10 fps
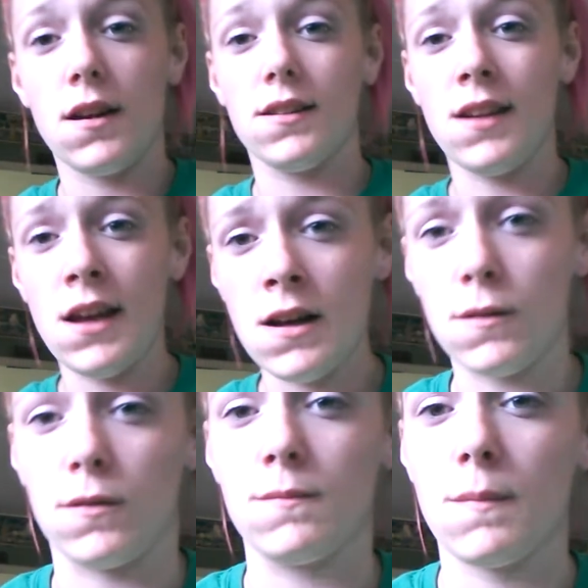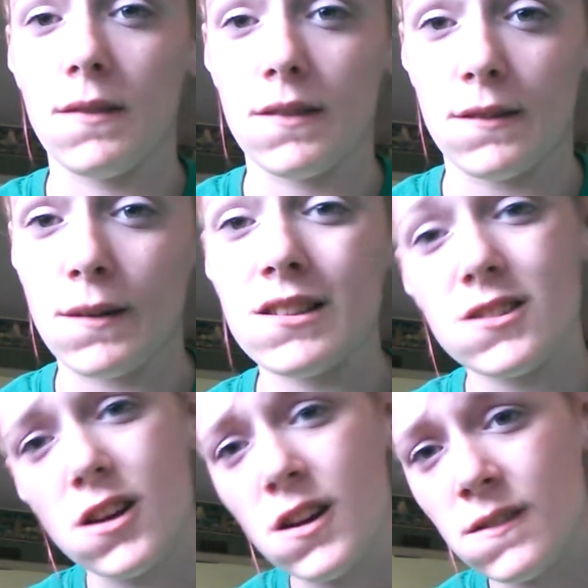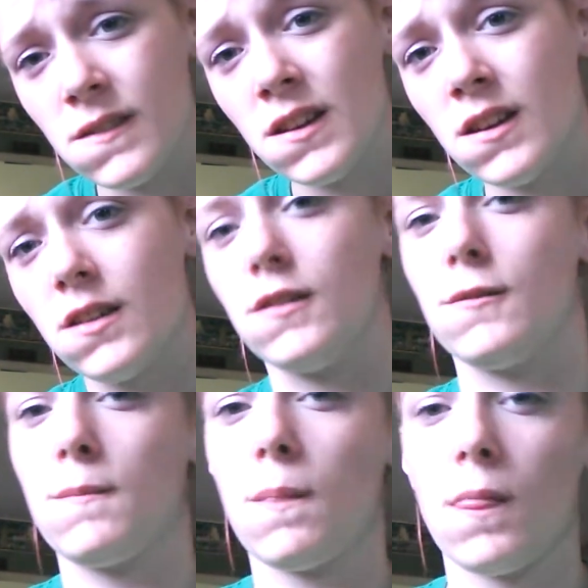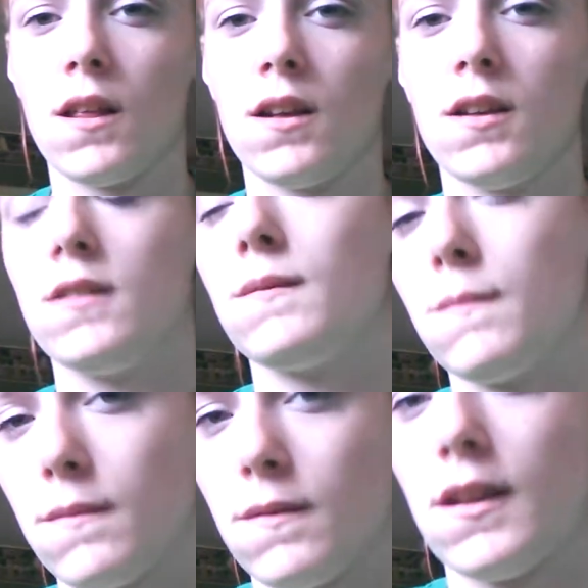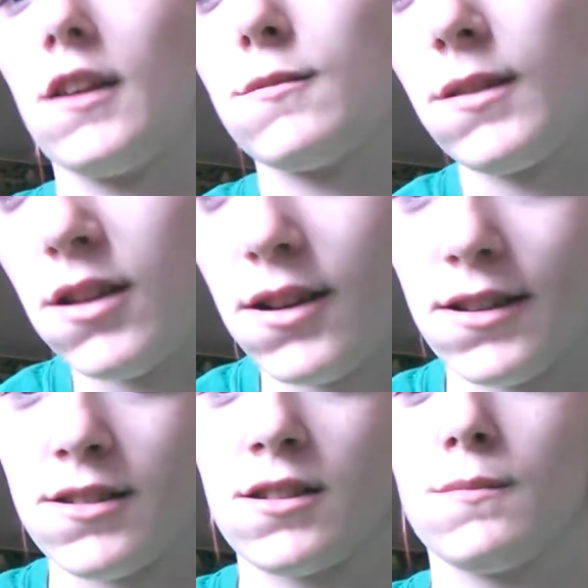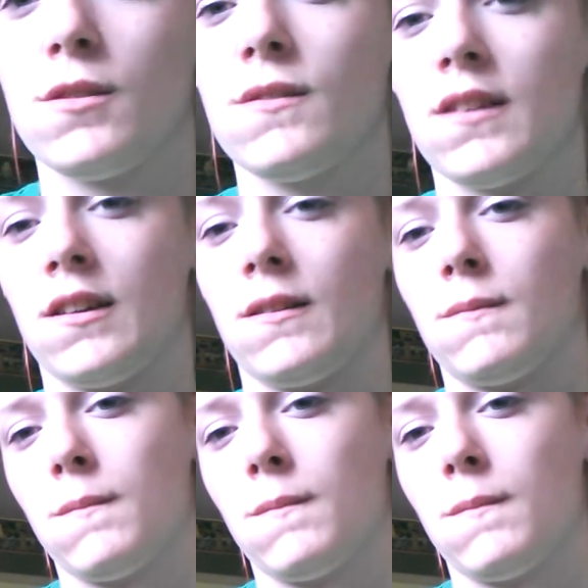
Now, we can start our video. After my dog gets done moving.